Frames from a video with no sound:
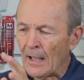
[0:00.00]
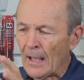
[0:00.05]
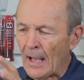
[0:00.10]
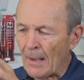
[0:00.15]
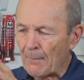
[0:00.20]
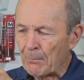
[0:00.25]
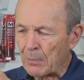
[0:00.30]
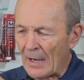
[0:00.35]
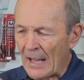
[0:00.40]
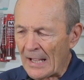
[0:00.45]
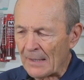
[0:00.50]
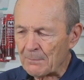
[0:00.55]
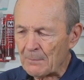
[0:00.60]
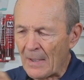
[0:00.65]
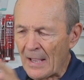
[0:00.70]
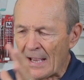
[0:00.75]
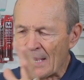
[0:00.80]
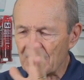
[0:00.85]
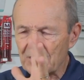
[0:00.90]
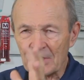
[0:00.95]
A black
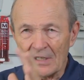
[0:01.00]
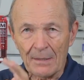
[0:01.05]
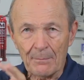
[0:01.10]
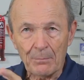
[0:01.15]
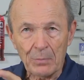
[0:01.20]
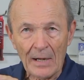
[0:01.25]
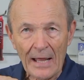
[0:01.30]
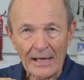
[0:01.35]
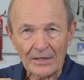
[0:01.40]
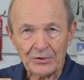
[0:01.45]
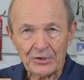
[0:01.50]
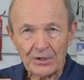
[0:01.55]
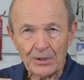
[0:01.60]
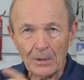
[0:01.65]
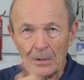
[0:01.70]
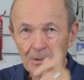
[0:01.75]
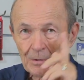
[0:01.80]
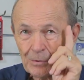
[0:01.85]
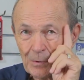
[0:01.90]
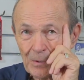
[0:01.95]
mask and a black
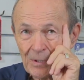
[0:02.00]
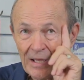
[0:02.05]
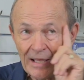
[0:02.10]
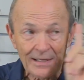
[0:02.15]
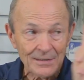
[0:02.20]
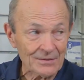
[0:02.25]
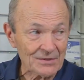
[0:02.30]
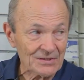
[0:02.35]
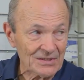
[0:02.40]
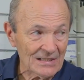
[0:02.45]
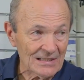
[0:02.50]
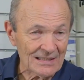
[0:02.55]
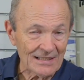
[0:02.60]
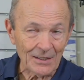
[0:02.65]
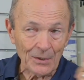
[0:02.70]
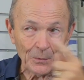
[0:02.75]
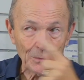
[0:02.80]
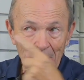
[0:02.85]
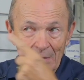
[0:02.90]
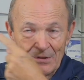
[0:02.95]
skirt, you can't see. You
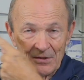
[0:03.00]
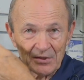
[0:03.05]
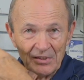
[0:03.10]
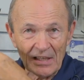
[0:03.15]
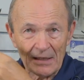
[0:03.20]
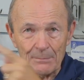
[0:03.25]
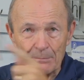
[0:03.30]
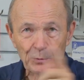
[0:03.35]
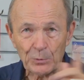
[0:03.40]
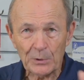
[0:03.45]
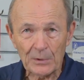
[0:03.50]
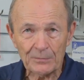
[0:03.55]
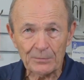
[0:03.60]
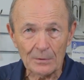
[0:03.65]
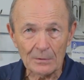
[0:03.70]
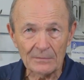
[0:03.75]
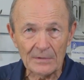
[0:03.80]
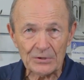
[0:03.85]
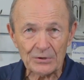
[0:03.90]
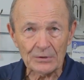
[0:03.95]
don't have the same
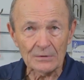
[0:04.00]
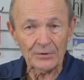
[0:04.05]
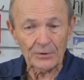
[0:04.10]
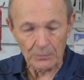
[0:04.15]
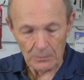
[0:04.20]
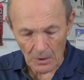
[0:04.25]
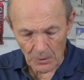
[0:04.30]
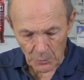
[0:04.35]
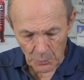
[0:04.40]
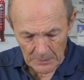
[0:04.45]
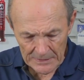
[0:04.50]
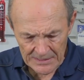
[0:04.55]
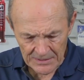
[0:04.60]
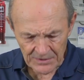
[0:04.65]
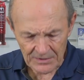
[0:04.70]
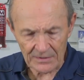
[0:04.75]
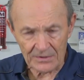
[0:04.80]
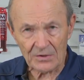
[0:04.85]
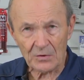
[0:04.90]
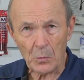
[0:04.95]
peripheral vision. There are
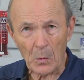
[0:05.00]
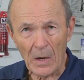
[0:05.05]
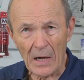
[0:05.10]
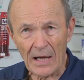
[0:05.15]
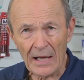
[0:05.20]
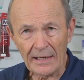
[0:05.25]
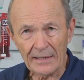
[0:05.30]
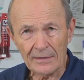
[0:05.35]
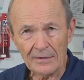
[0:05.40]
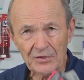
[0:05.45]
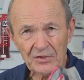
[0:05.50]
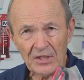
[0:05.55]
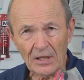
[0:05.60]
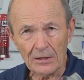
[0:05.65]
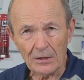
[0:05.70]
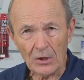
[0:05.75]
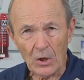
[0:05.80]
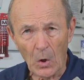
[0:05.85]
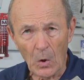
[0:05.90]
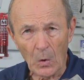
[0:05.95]
reasons why
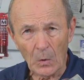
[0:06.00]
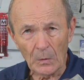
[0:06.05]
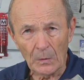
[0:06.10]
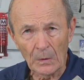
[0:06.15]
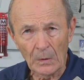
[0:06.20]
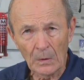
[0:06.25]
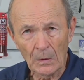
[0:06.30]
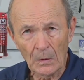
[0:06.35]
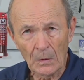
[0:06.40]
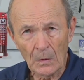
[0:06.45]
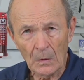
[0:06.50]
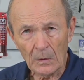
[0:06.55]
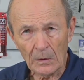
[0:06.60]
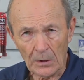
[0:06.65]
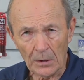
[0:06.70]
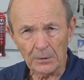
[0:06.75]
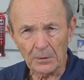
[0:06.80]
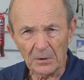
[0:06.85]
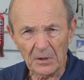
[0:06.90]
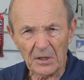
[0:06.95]
silicone
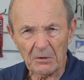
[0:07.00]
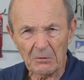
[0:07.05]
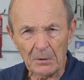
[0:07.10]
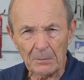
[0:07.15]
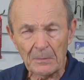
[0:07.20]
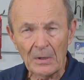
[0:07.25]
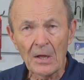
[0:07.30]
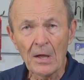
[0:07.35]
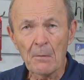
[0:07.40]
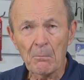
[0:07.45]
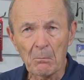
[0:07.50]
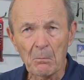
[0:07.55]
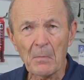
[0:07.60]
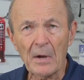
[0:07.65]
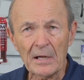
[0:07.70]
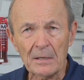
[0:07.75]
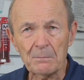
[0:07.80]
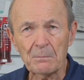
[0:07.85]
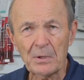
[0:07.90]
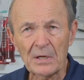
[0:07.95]
colored equipment
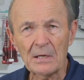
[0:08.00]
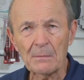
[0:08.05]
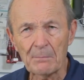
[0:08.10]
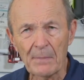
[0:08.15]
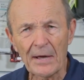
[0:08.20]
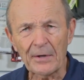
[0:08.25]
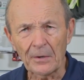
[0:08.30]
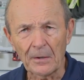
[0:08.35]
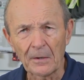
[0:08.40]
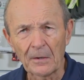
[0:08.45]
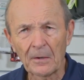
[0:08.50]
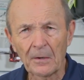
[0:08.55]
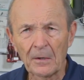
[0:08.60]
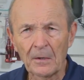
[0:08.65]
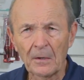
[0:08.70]
might be better.